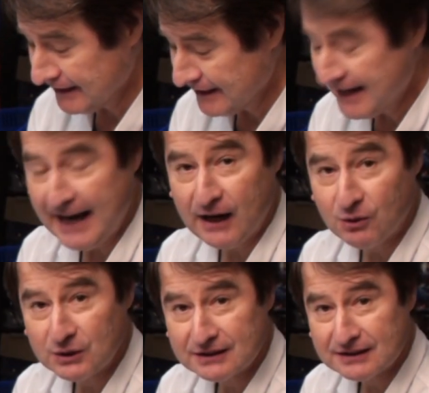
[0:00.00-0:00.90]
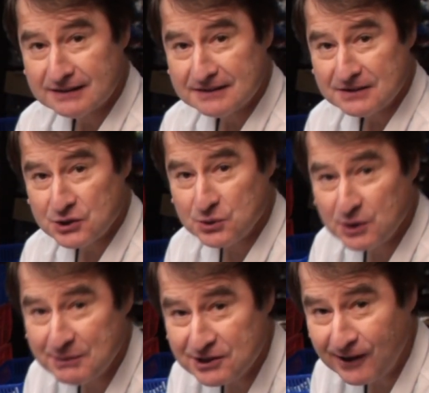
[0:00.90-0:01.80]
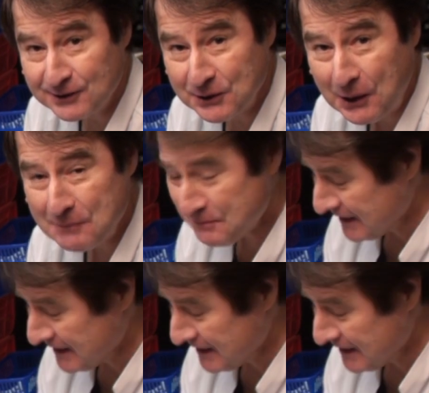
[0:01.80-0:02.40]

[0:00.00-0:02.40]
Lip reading: now soon-to-be slot car?